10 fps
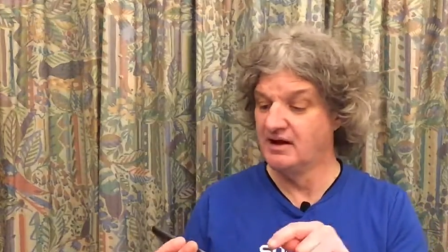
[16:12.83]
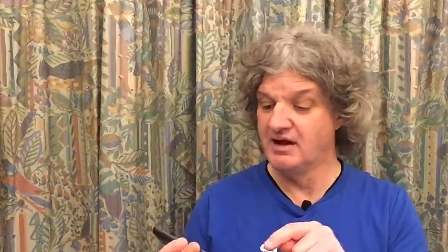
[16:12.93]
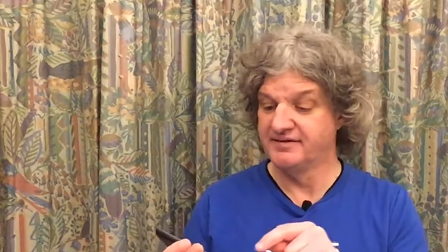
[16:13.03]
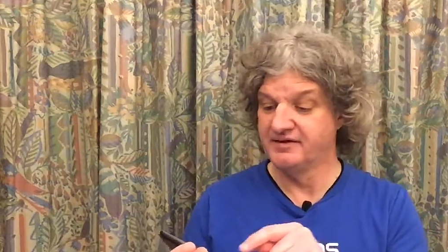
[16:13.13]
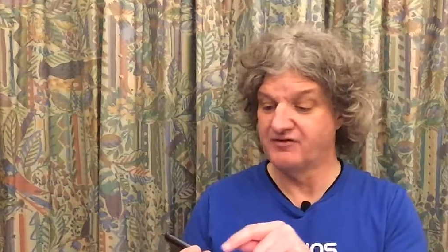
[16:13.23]

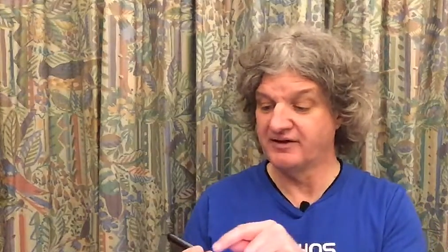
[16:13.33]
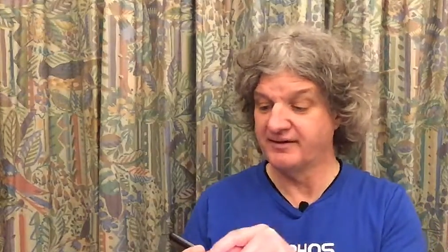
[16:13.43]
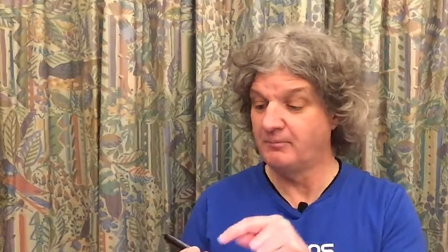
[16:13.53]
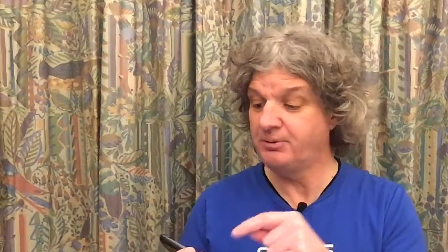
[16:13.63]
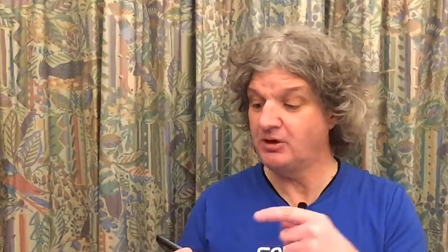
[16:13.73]
So for
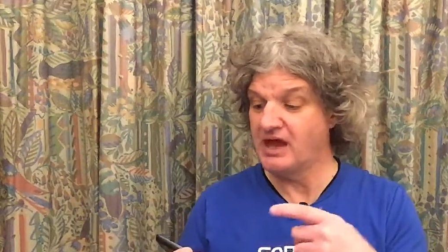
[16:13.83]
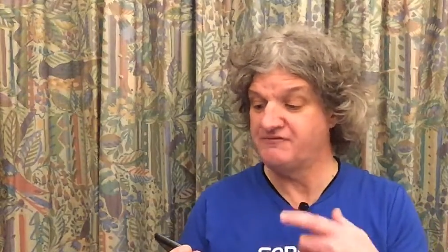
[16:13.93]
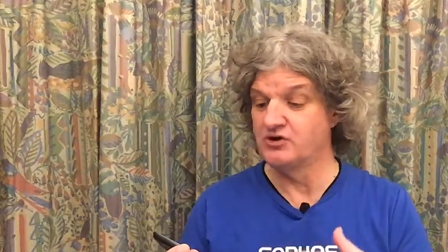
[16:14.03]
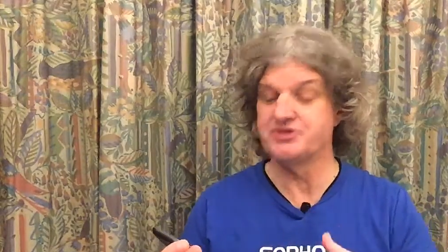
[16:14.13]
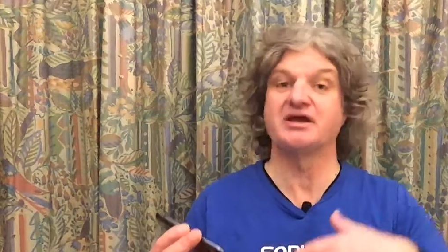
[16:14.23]
example, if
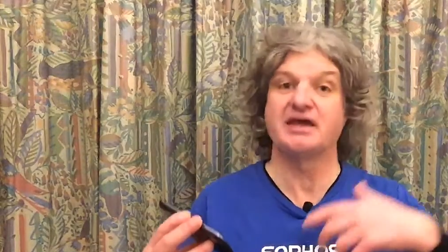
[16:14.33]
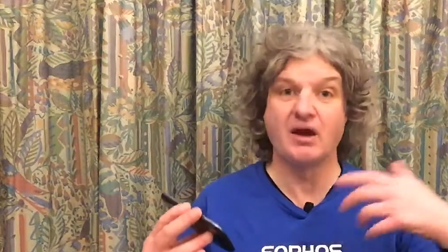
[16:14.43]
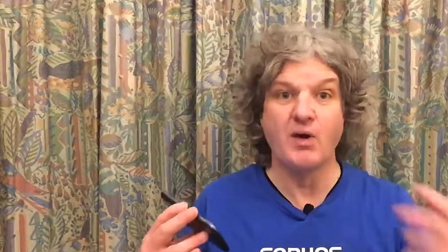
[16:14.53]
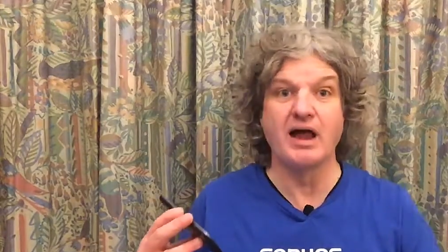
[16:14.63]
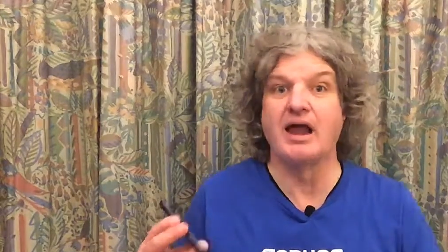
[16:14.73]
you're thinking,
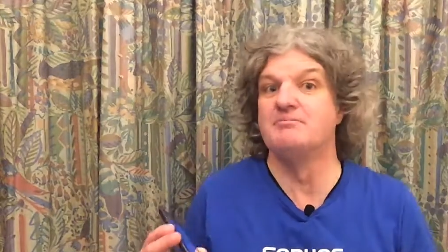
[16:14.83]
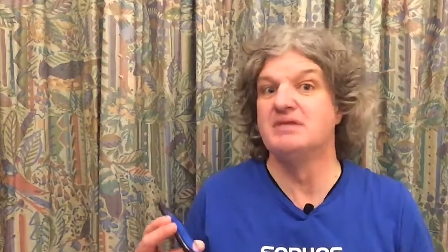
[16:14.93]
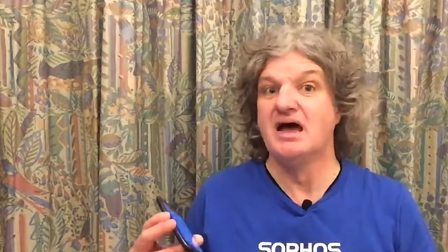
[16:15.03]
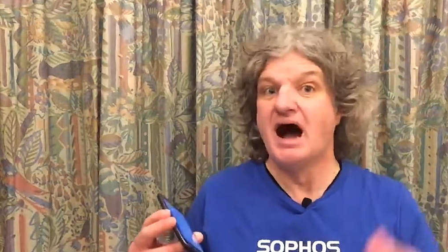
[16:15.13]
well,